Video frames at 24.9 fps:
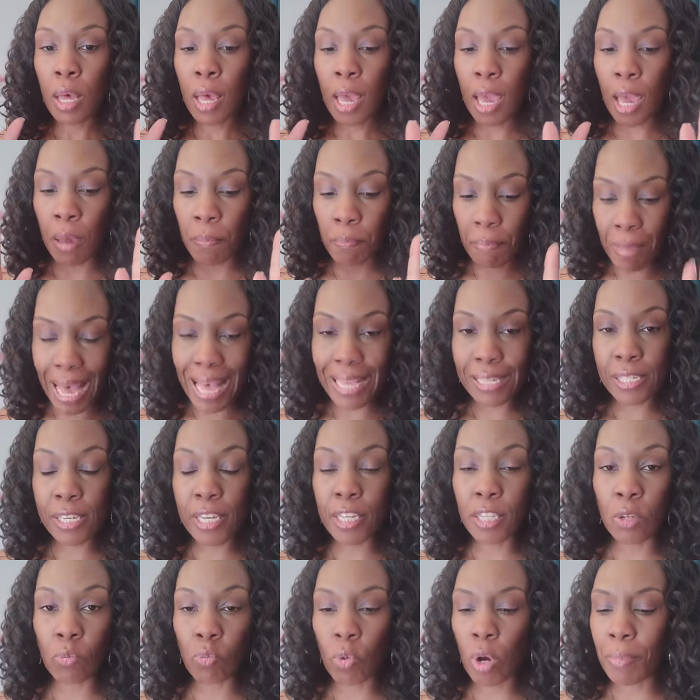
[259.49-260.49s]
A
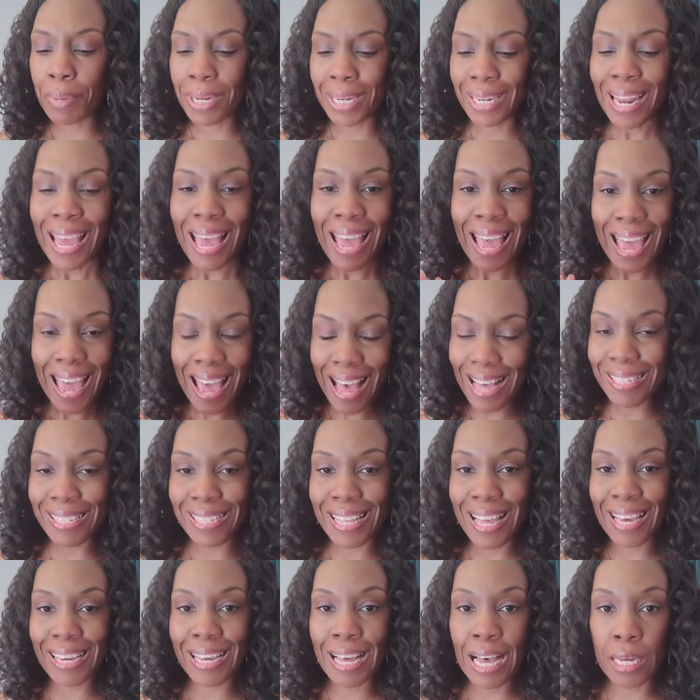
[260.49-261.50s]
masculine woman has
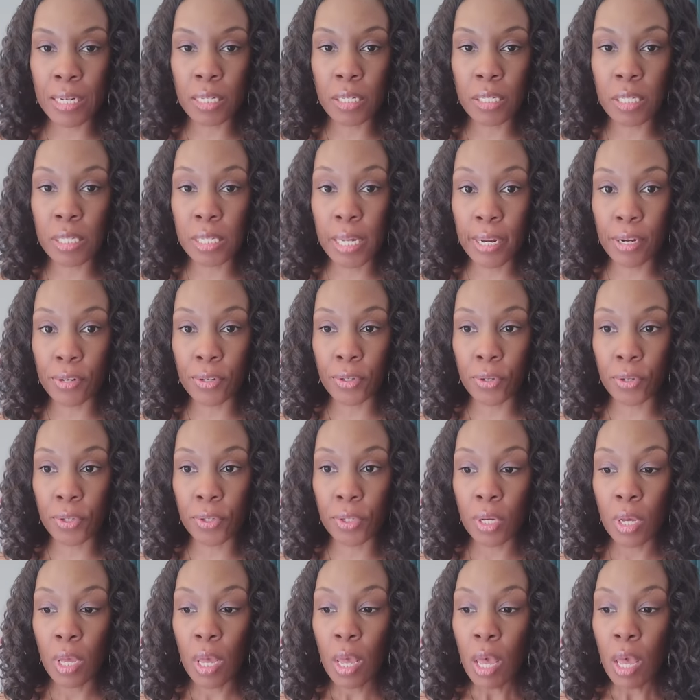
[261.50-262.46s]
that kind of standard.